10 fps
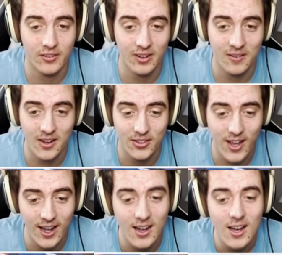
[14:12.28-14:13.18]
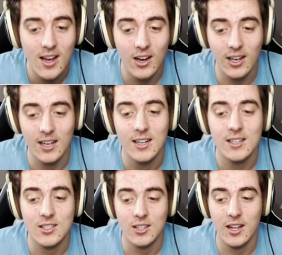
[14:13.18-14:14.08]
feel about that. Okay,
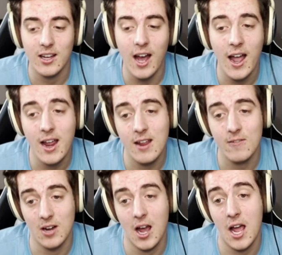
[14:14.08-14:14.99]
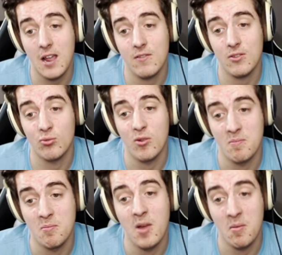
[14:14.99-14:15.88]
so then I even I even
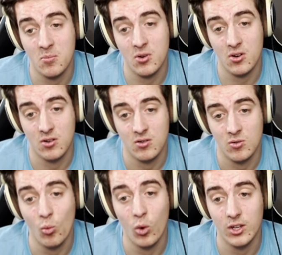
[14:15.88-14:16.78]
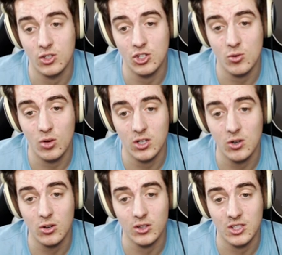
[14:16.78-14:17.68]
remember what she wants. You
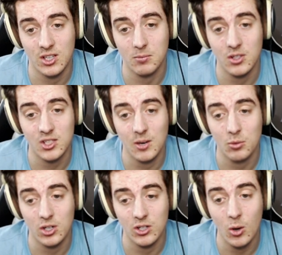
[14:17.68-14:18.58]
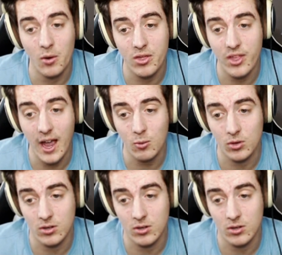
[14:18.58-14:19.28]
know, except this time we're gonna go with that